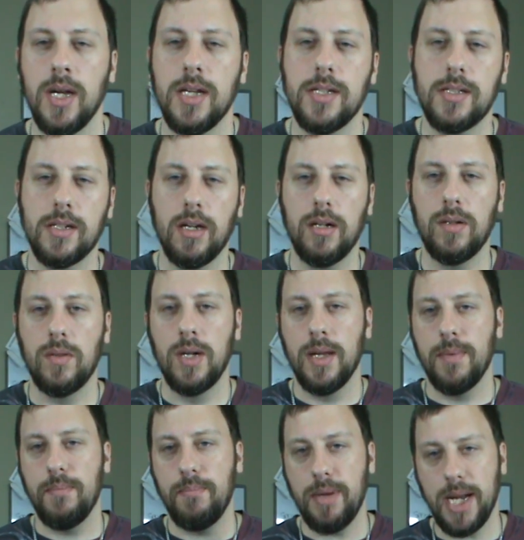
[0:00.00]
So
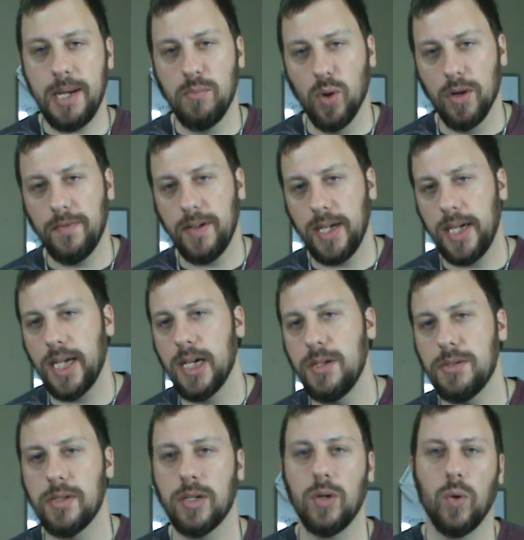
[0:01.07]
many more
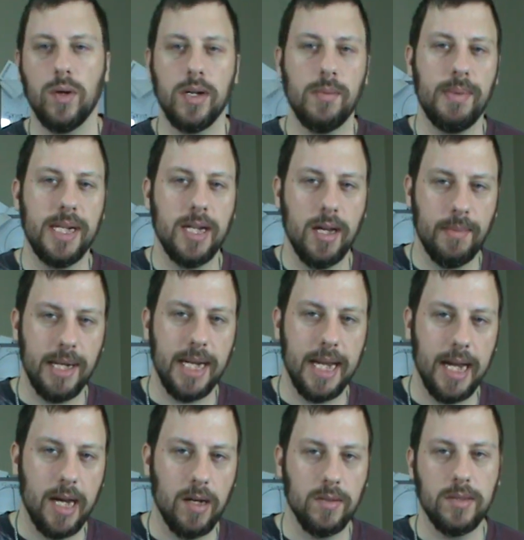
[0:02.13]
videos are going to be coming
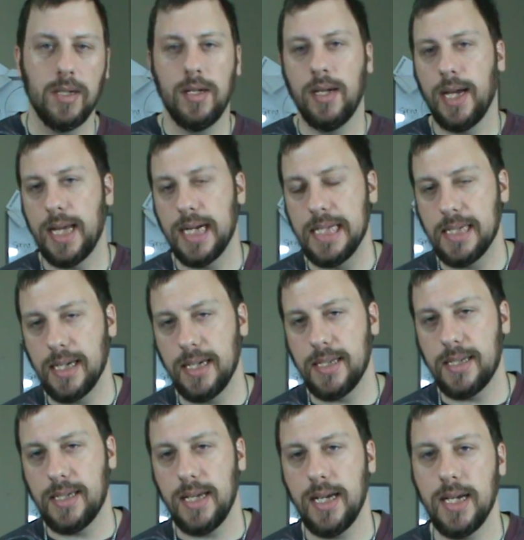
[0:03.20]
out, and as I
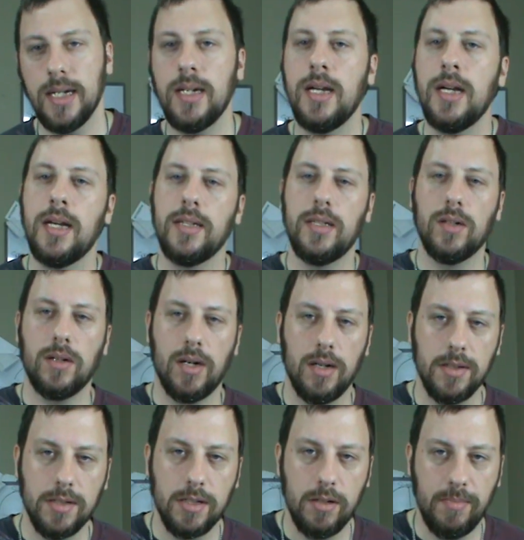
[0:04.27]
said, they'll
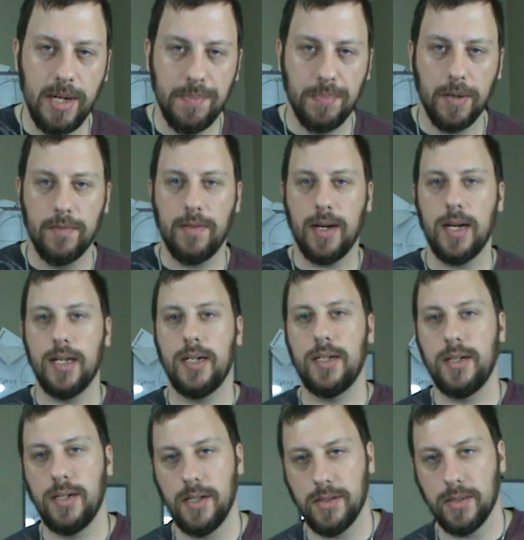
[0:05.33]
also be provided
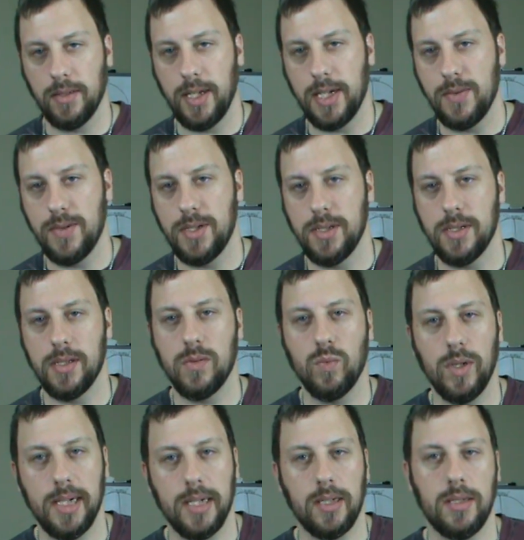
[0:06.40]
in other languages as
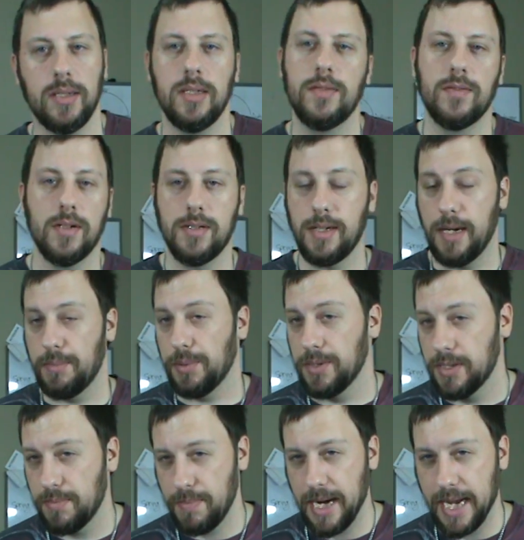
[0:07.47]
well, for example,
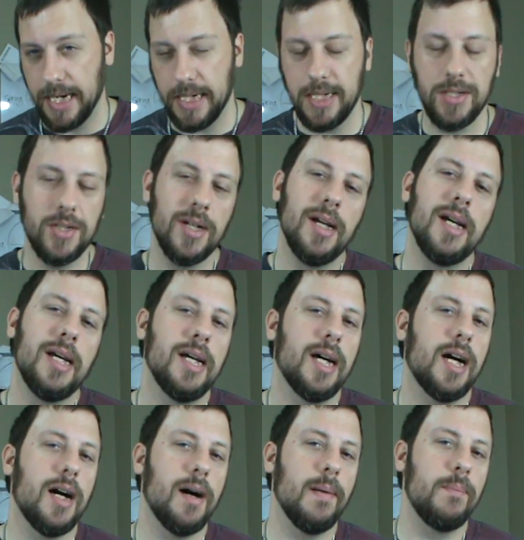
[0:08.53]
Spanish.
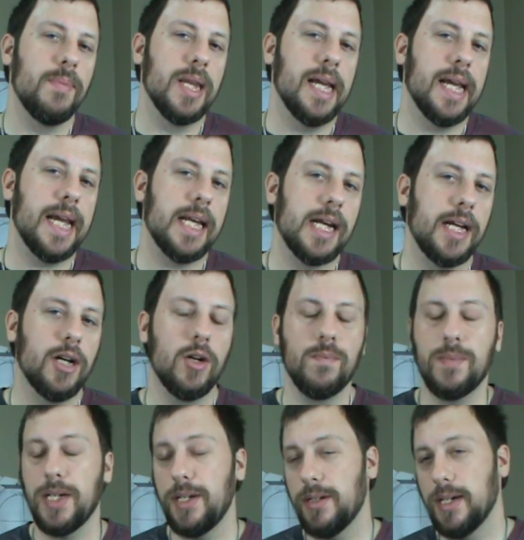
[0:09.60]
And I hope
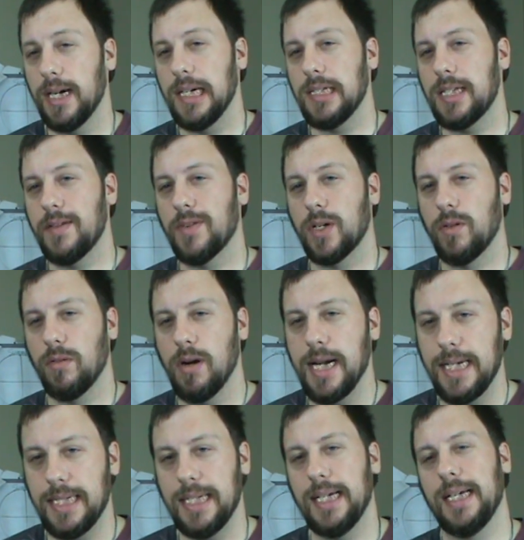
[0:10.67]
that you guys have a
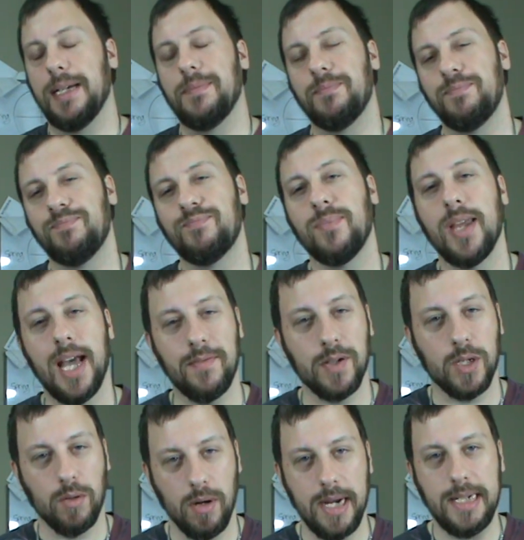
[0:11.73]
great day. Have a
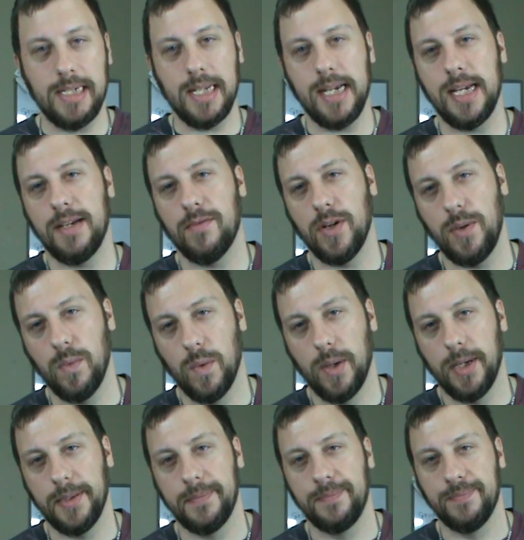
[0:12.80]
great day,
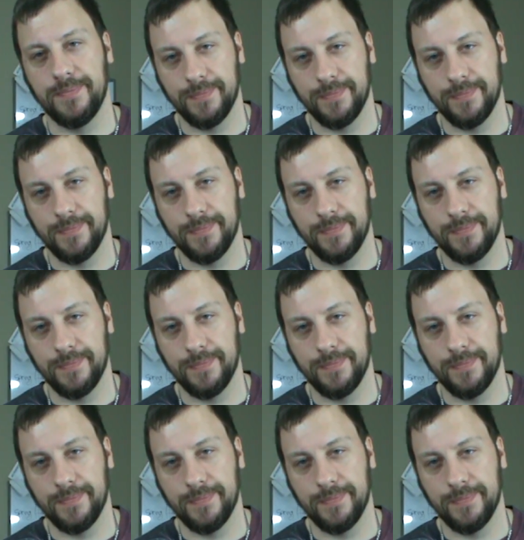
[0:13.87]
everyone.